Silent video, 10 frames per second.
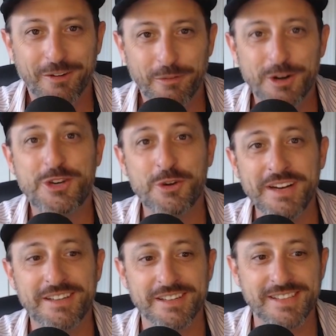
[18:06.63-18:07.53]
We're
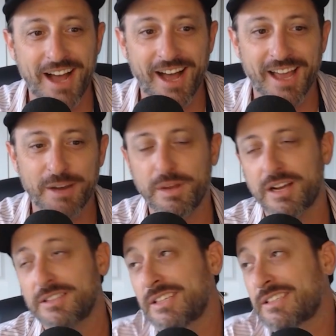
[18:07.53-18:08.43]
doing design
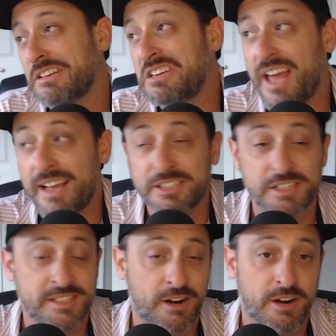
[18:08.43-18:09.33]
because it's a
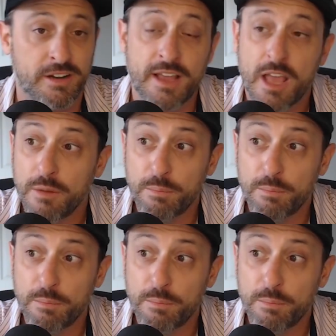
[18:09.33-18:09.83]
necessary thing.